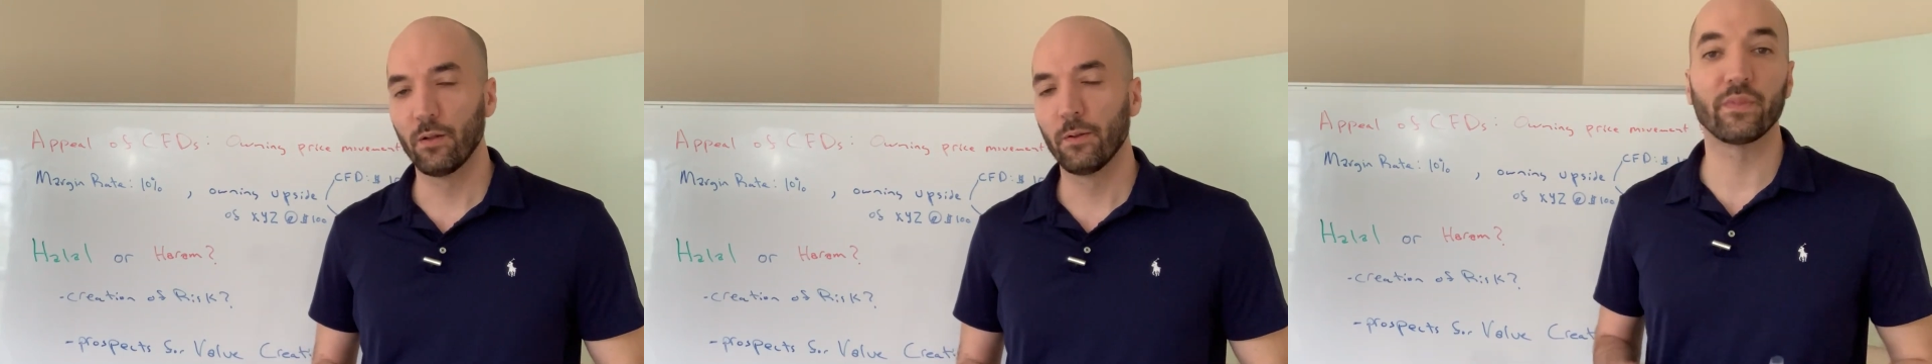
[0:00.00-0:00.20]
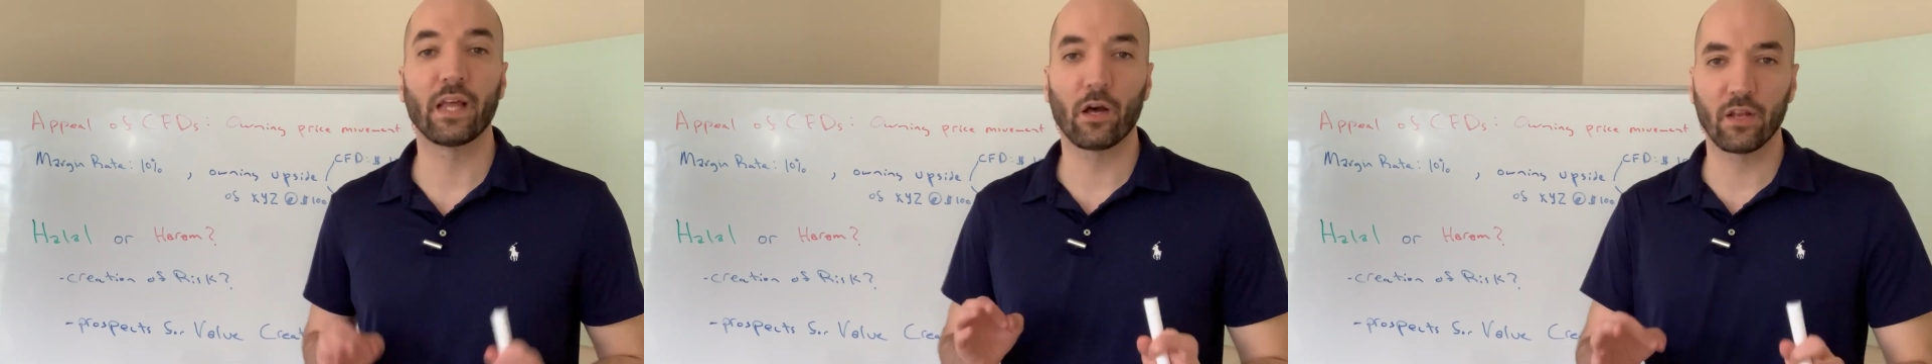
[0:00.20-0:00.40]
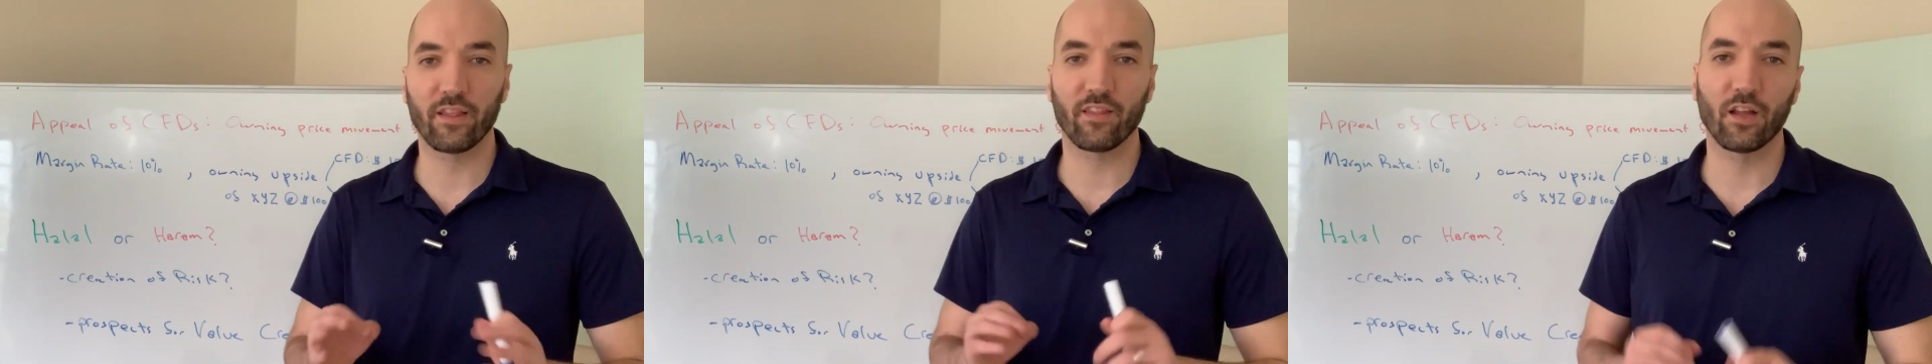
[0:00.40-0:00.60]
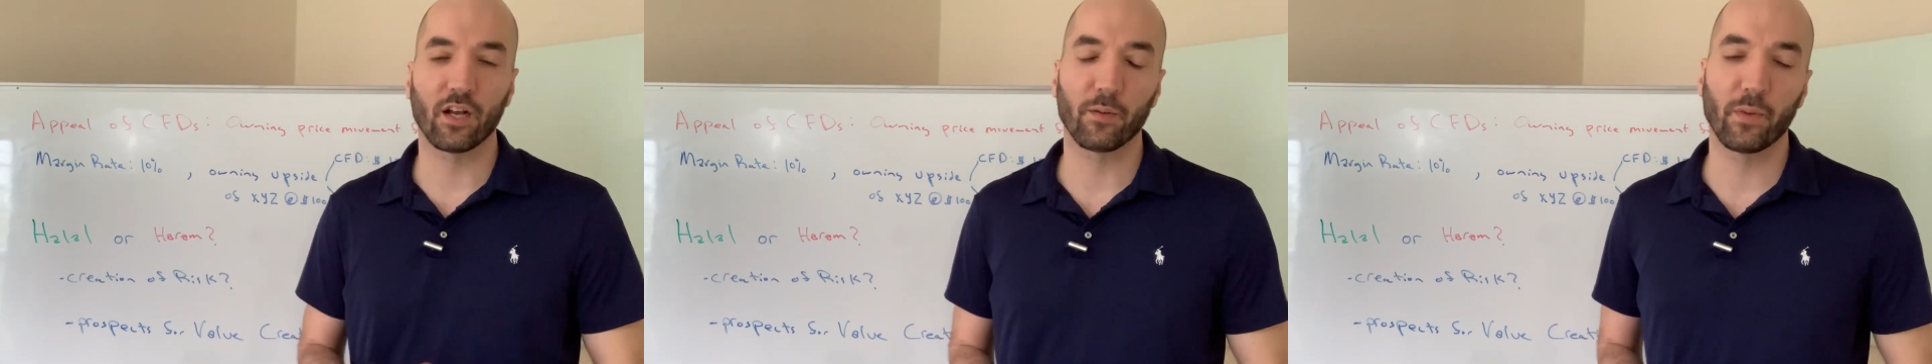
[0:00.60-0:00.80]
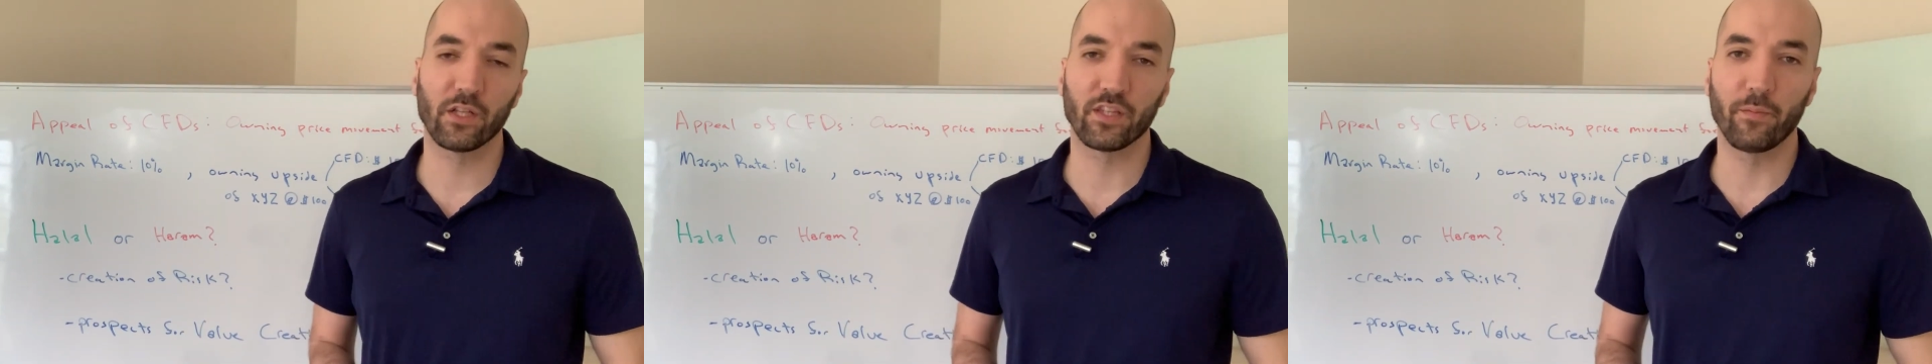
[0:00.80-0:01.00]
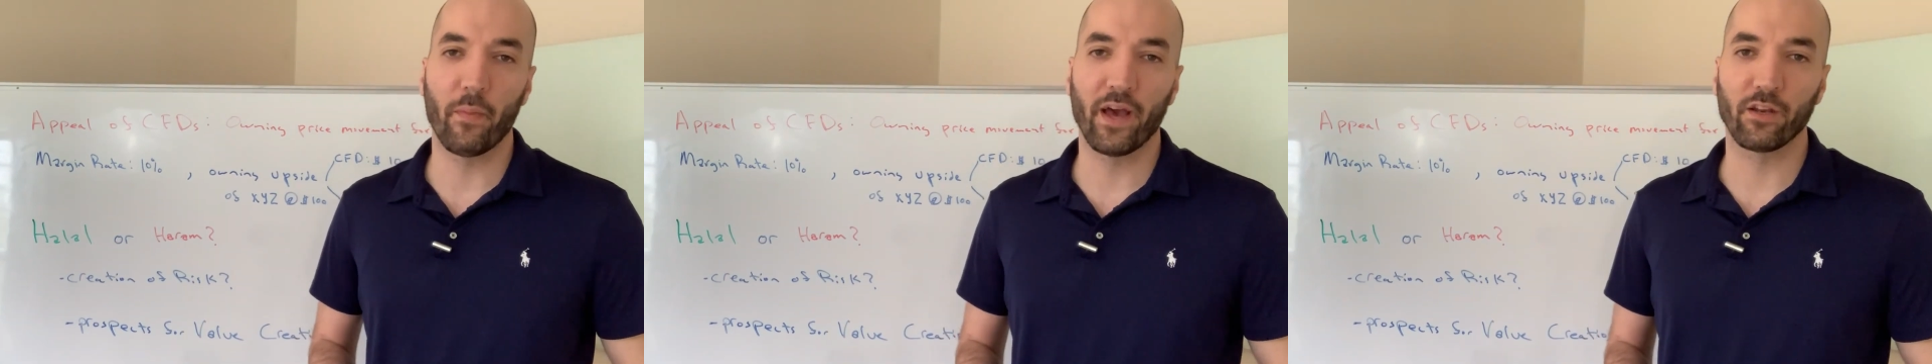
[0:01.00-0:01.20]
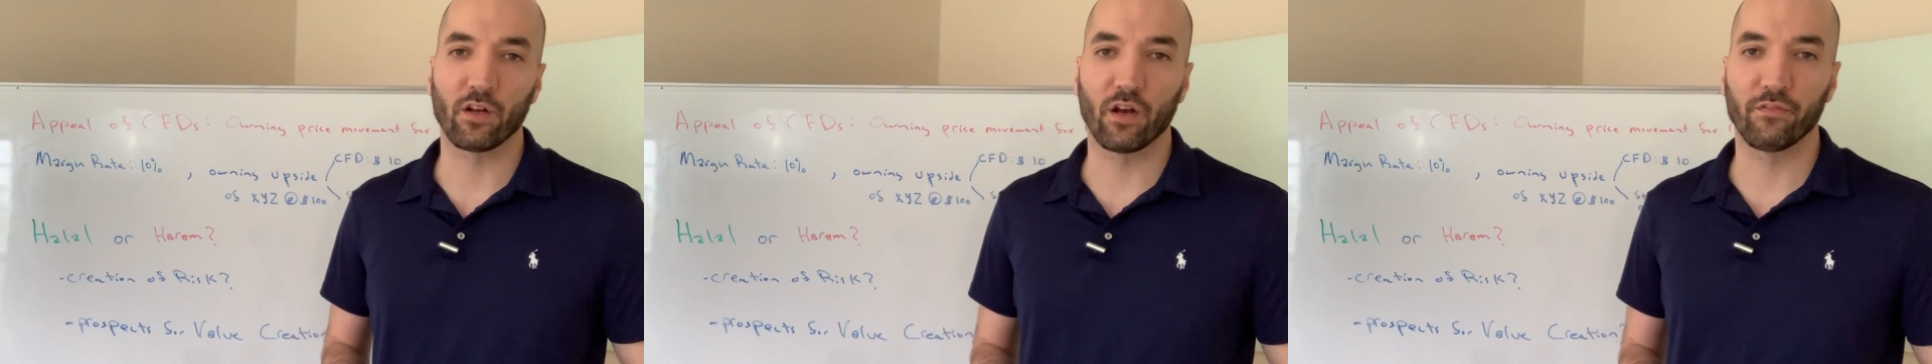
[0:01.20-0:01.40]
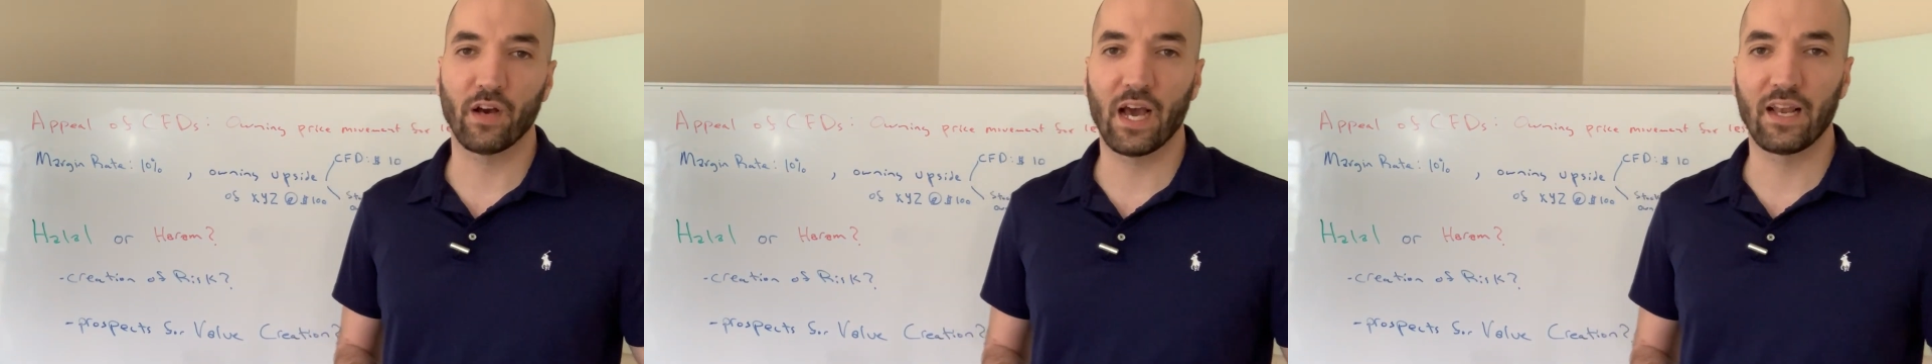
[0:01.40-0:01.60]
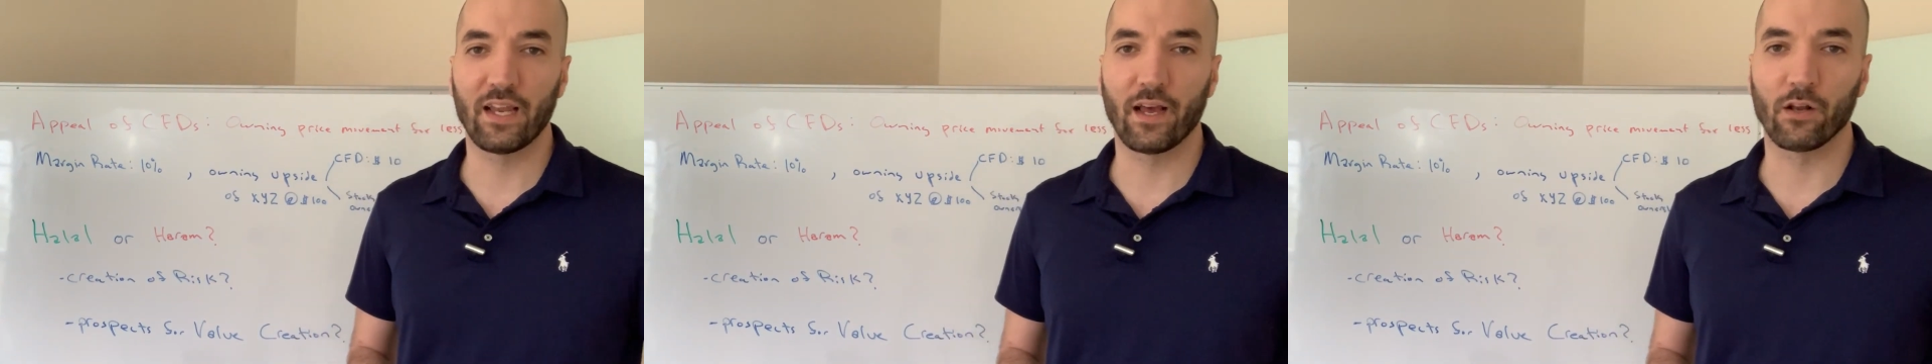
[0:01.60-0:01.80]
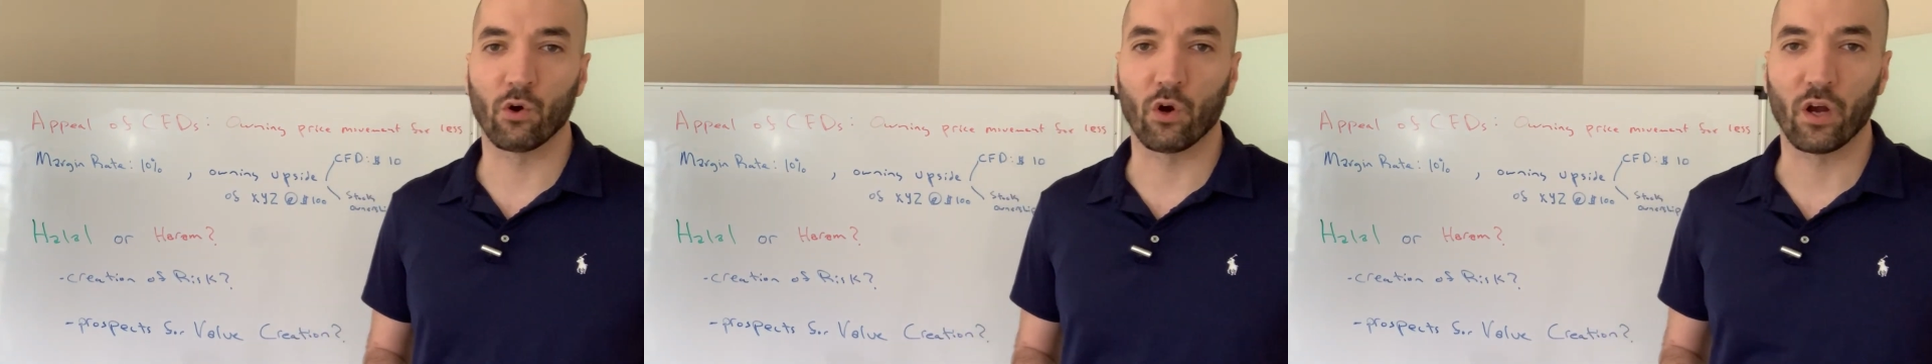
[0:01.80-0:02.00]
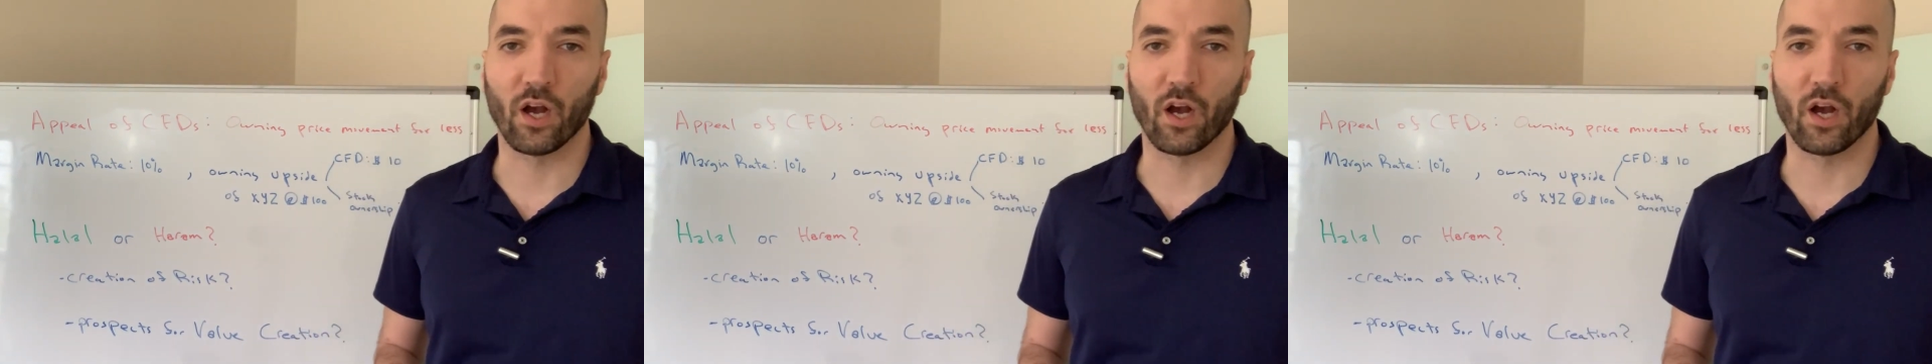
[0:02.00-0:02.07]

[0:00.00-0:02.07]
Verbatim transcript: Now let's talk about the matter of halal or